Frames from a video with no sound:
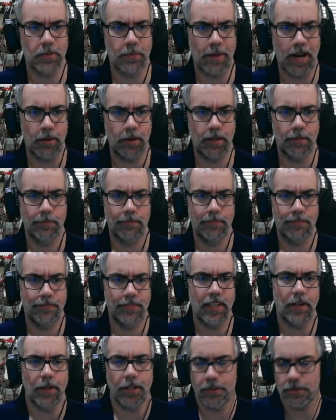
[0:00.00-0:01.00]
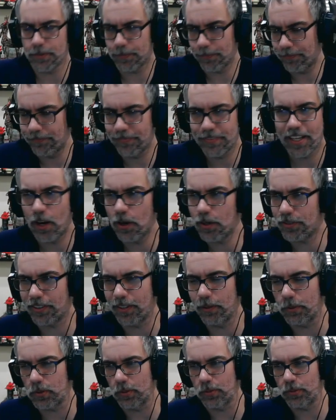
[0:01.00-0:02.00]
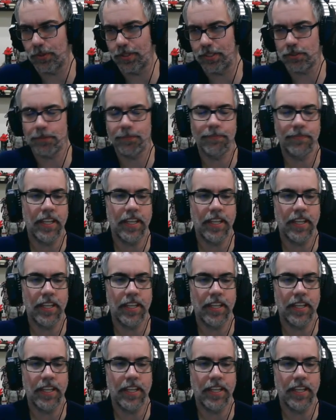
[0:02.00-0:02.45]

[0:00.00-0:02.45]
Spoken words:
Power. There it goes. I always forget which one's which.